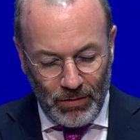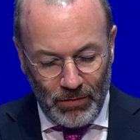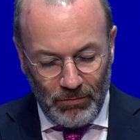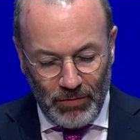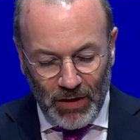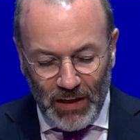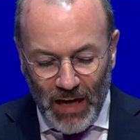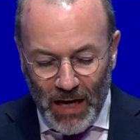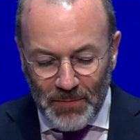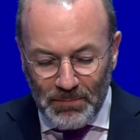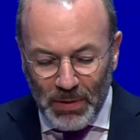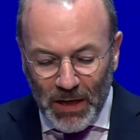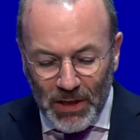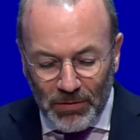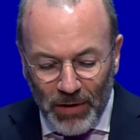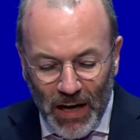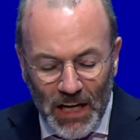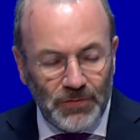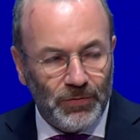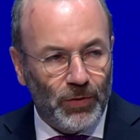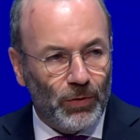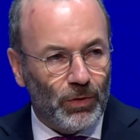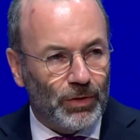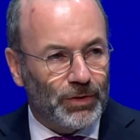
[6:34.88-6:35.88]
We can be
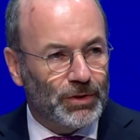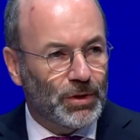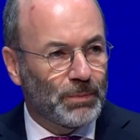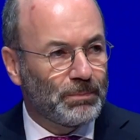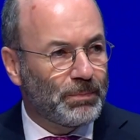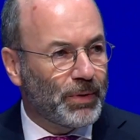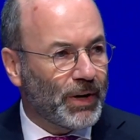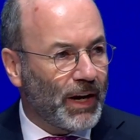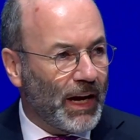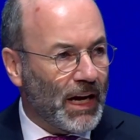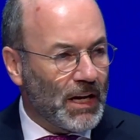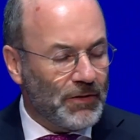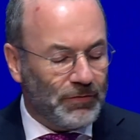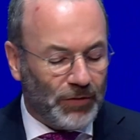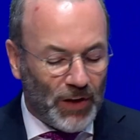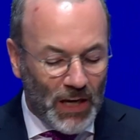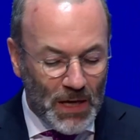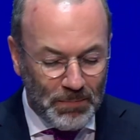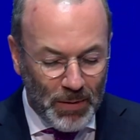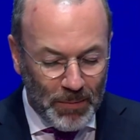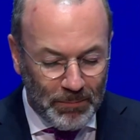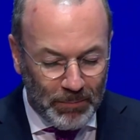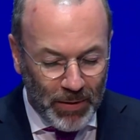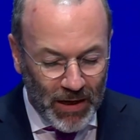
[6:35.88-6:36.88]
grateful to brave
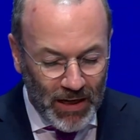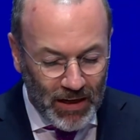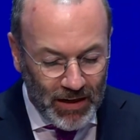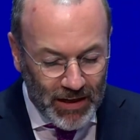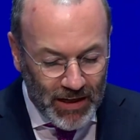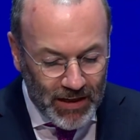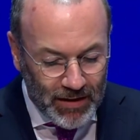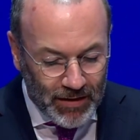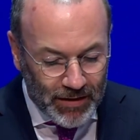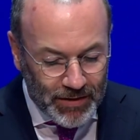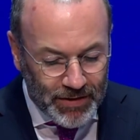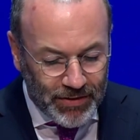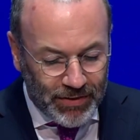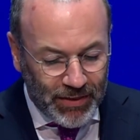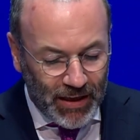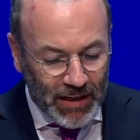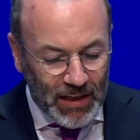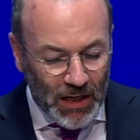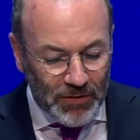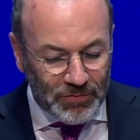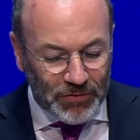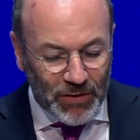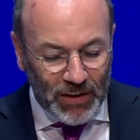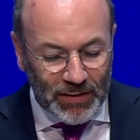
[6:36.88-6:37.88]
EPP leaders. They
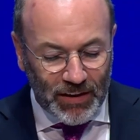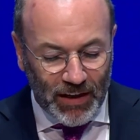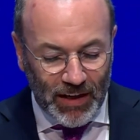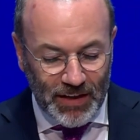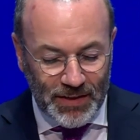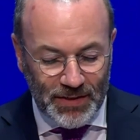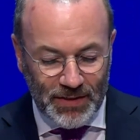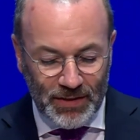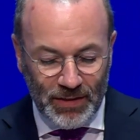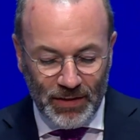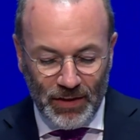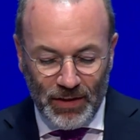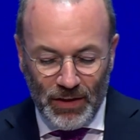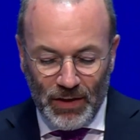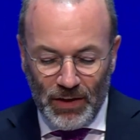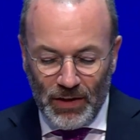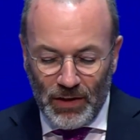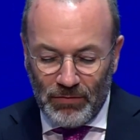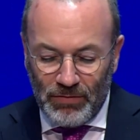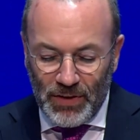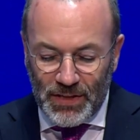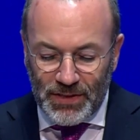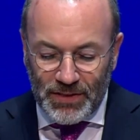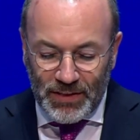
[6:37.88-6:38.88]
gifted us
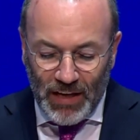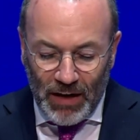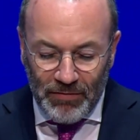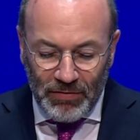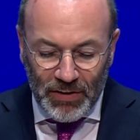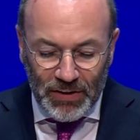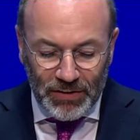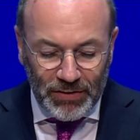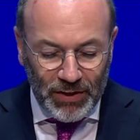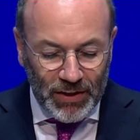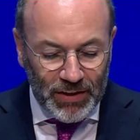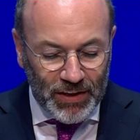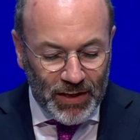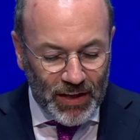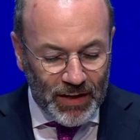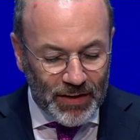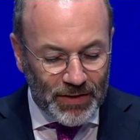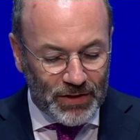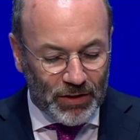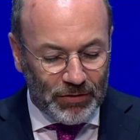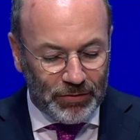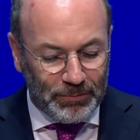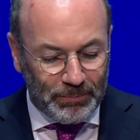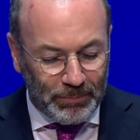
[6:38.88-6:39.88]
with 70
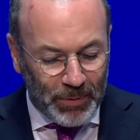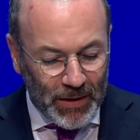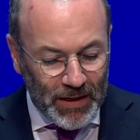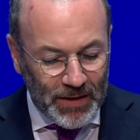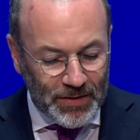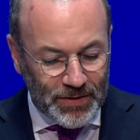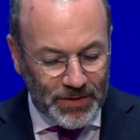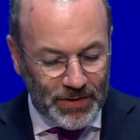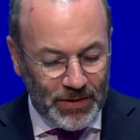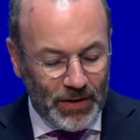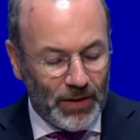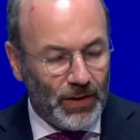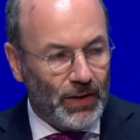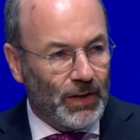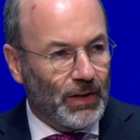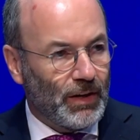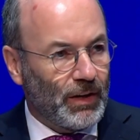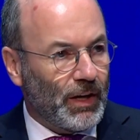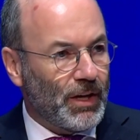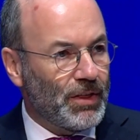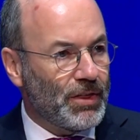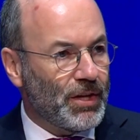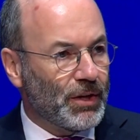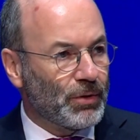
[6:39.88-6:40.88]
years of peace
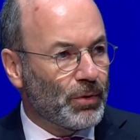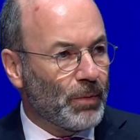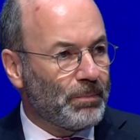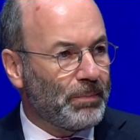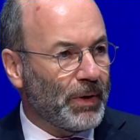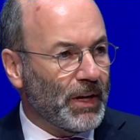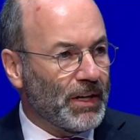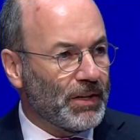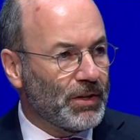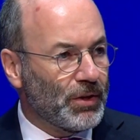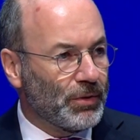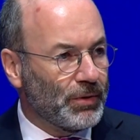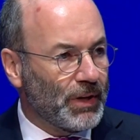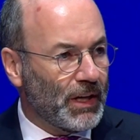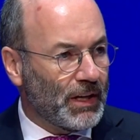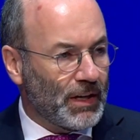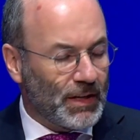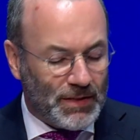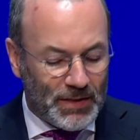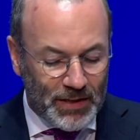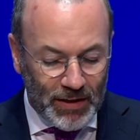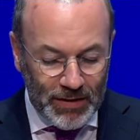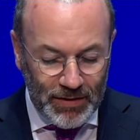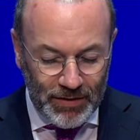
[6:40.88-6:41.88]
in the European Union,
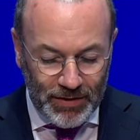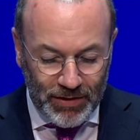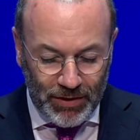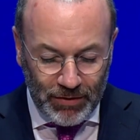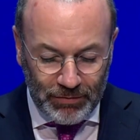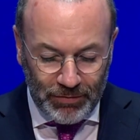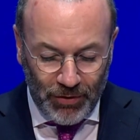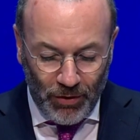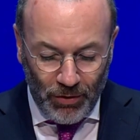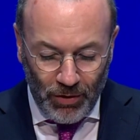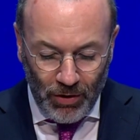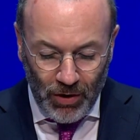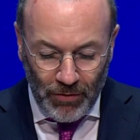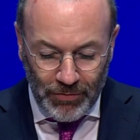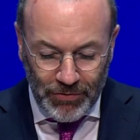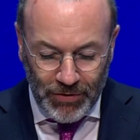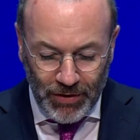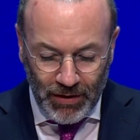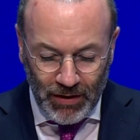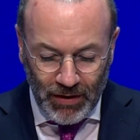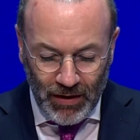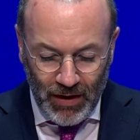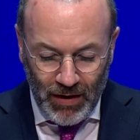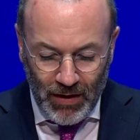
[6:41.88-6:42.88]
and since the fall of
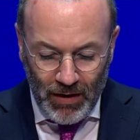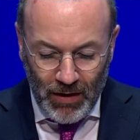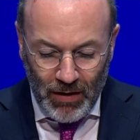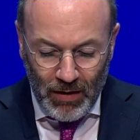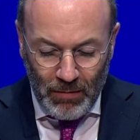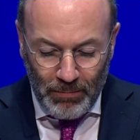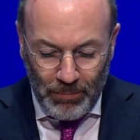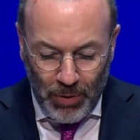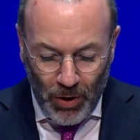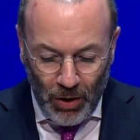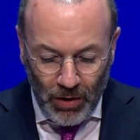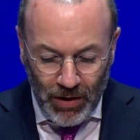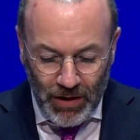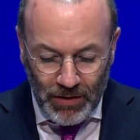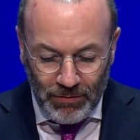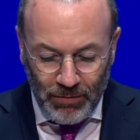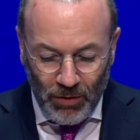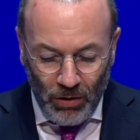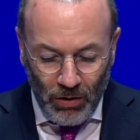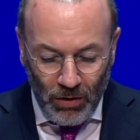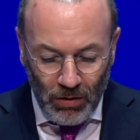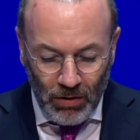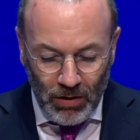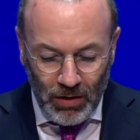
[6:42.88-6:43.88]
the Berlin
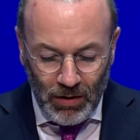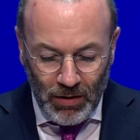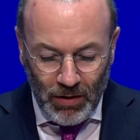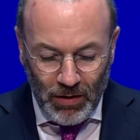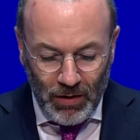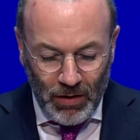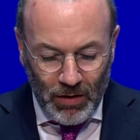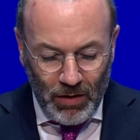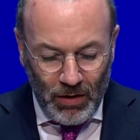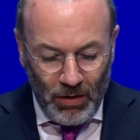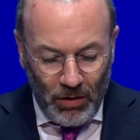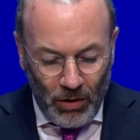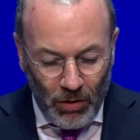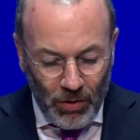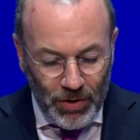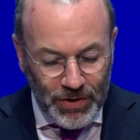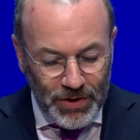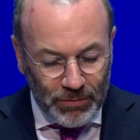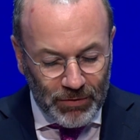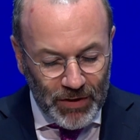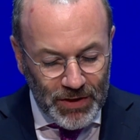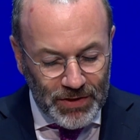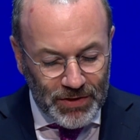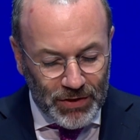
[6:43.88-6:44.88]
Wall,
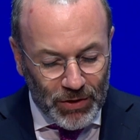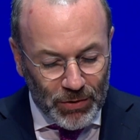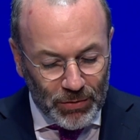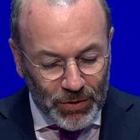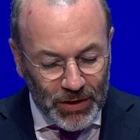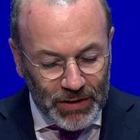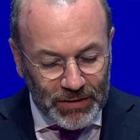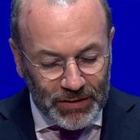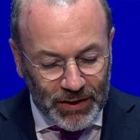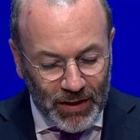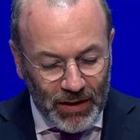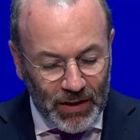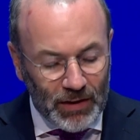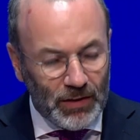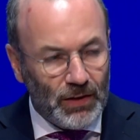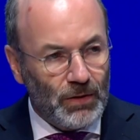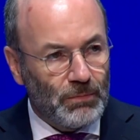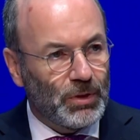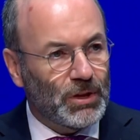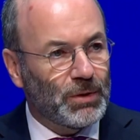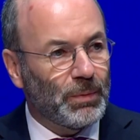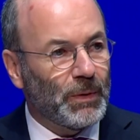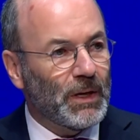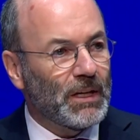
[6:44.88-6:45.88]
also with unity
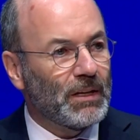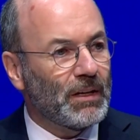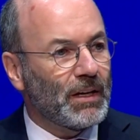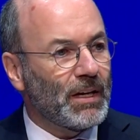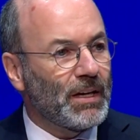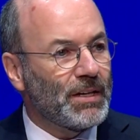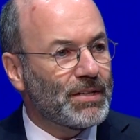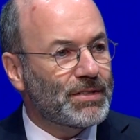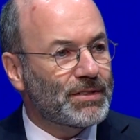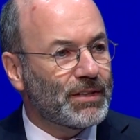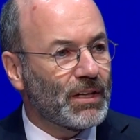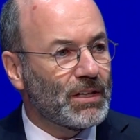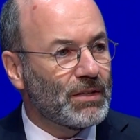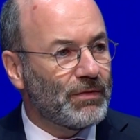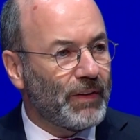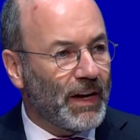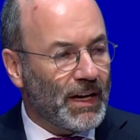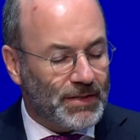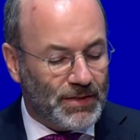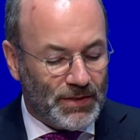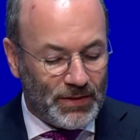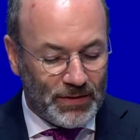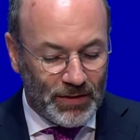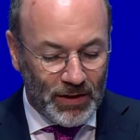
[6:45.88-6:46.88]
between East and
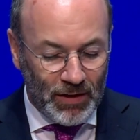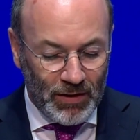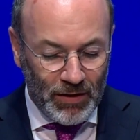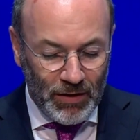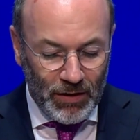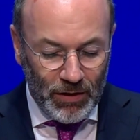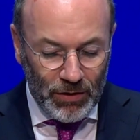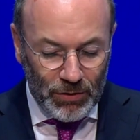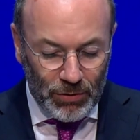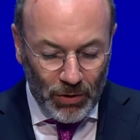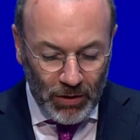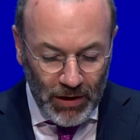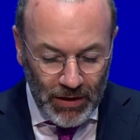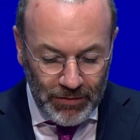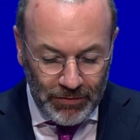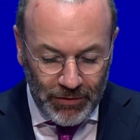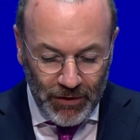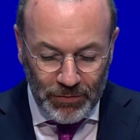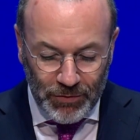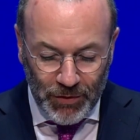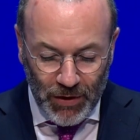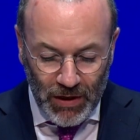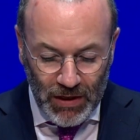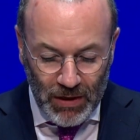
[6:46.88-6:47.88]
West to live
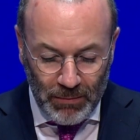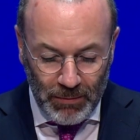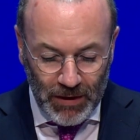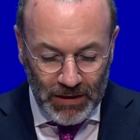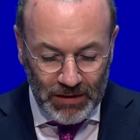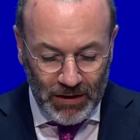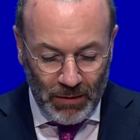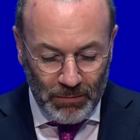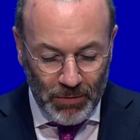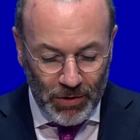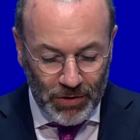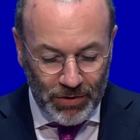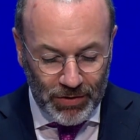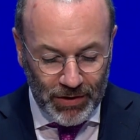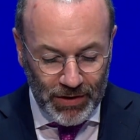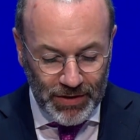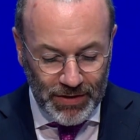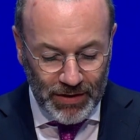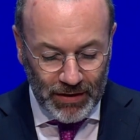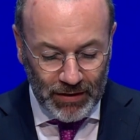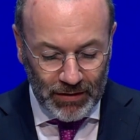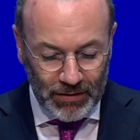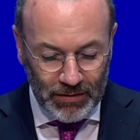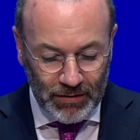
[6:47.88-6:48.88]
in freedom and
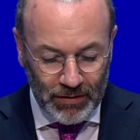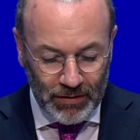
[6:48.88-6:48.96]
democracy.